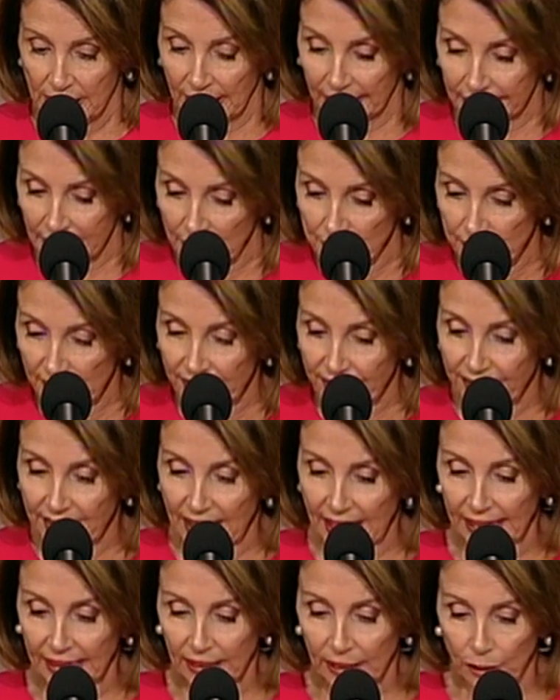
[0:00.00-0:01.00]
And let me
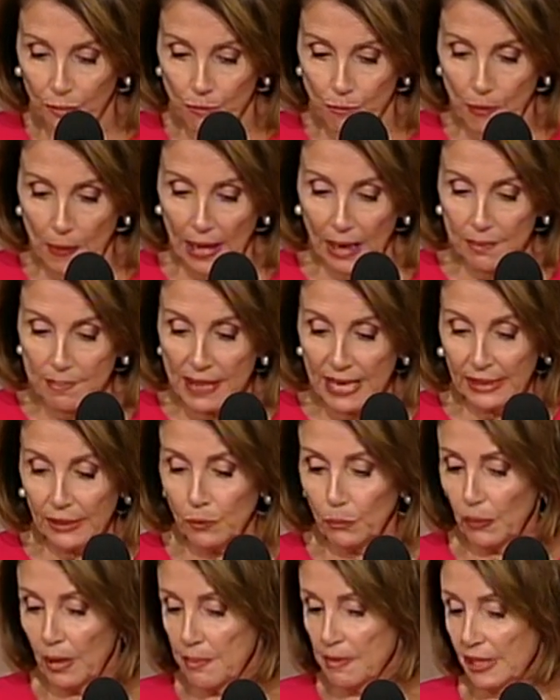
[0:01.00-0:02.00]
thank our
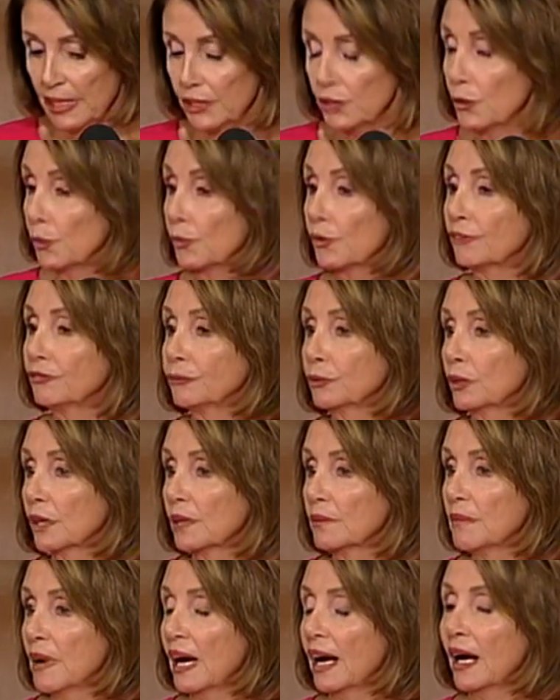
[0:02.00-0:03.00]
men and women in
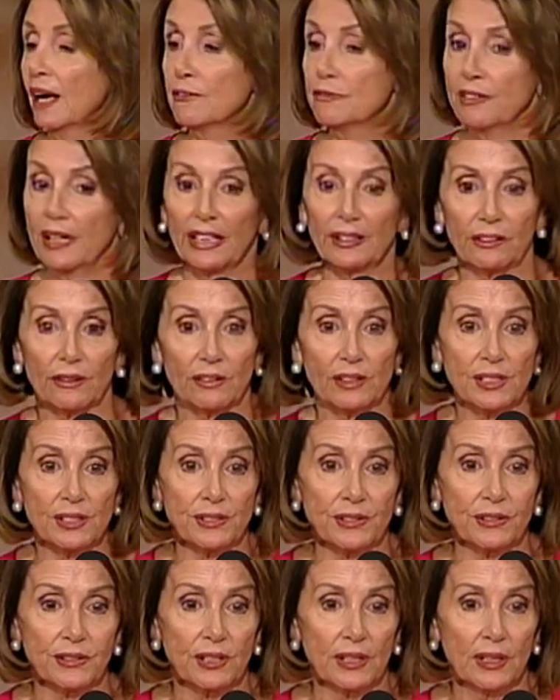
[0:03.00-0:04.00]
uniform, our
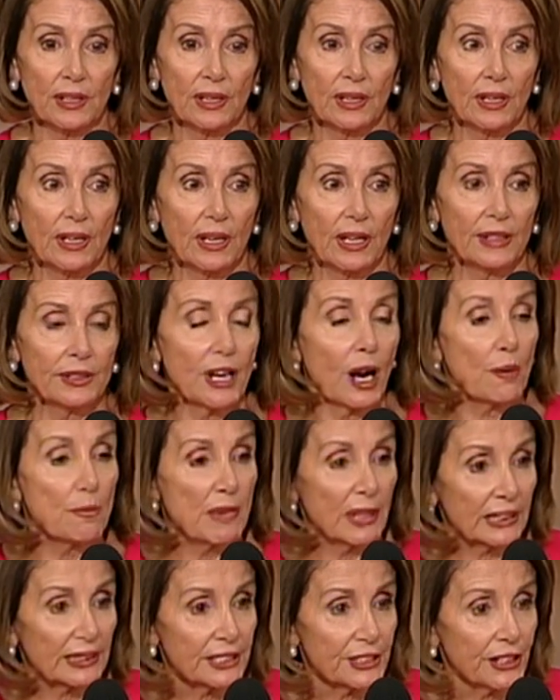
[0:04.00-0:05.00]
veterans, and our
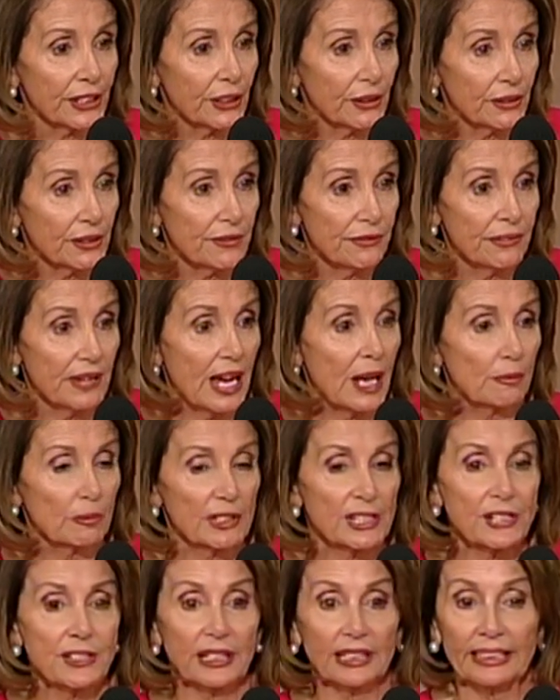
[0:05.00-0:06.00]
military
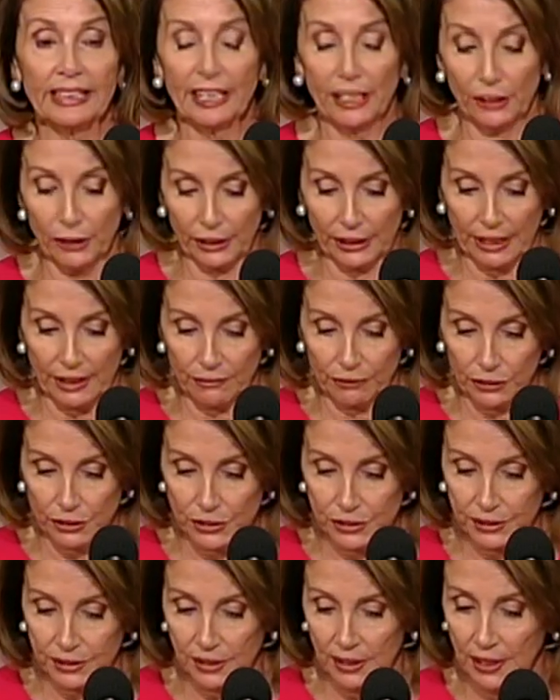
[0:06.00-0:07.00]
families and
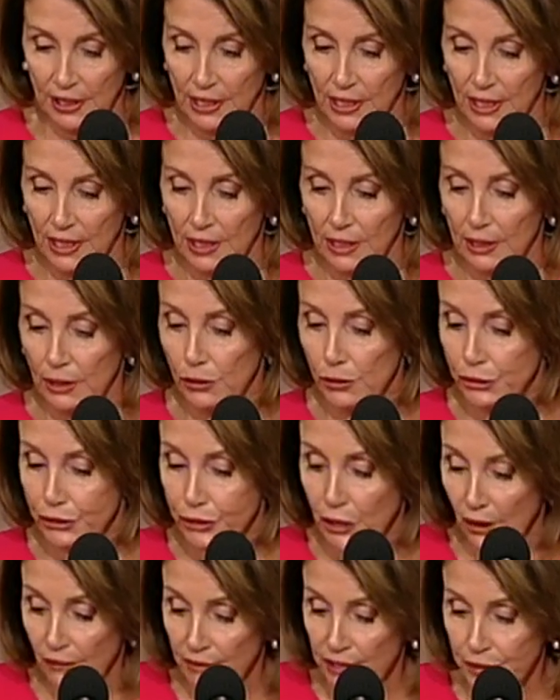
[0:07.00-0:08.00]
caregivers whose
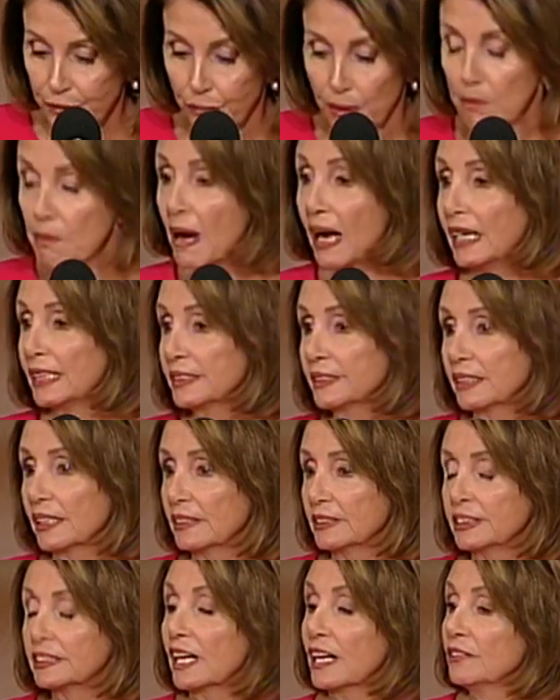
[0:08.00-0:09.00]
service reminds
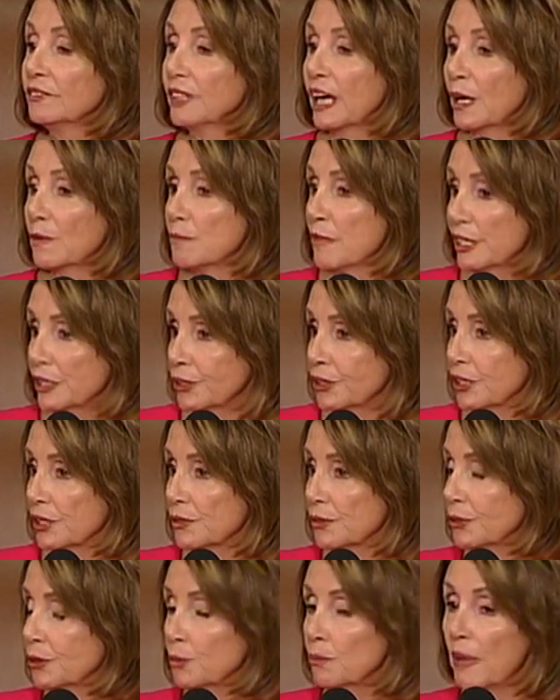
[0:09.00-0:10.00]
us of our
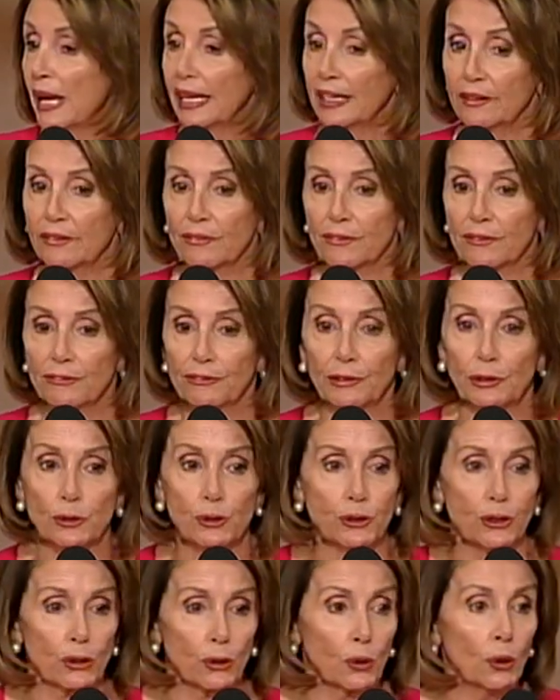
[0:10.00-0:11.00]
mission to make the
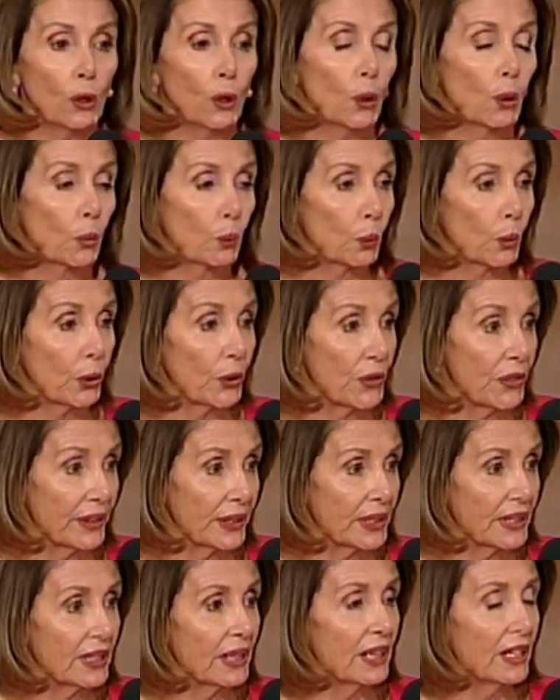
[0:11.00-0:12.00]
future
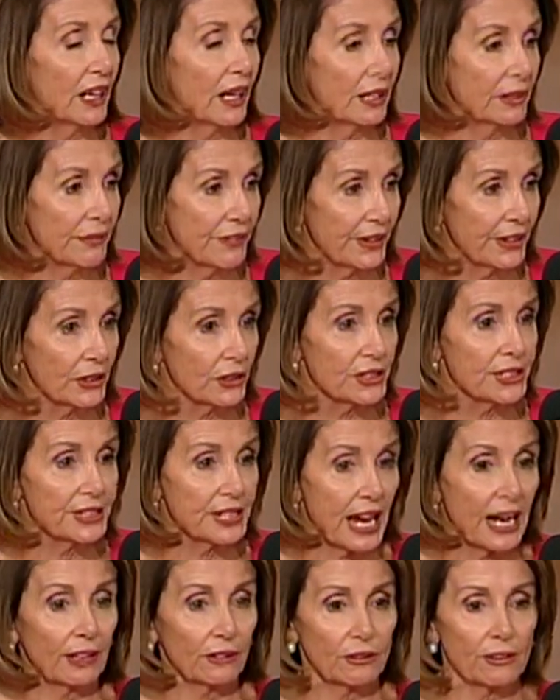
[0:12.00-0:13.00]
worthy of their
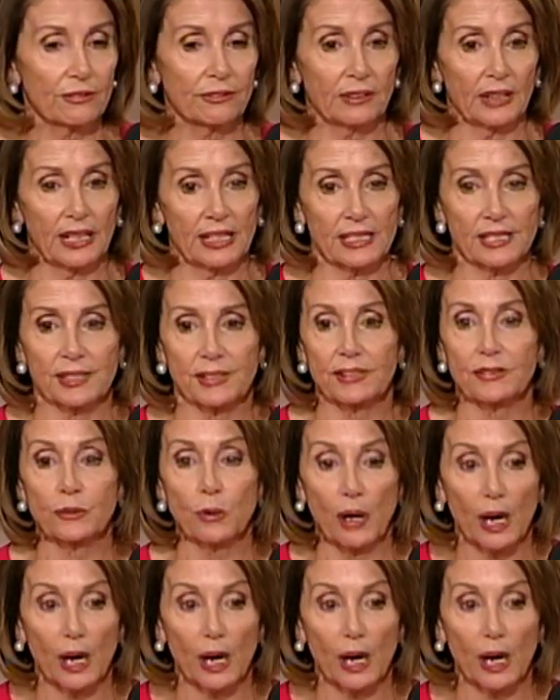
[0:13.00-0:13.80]
sacrifice.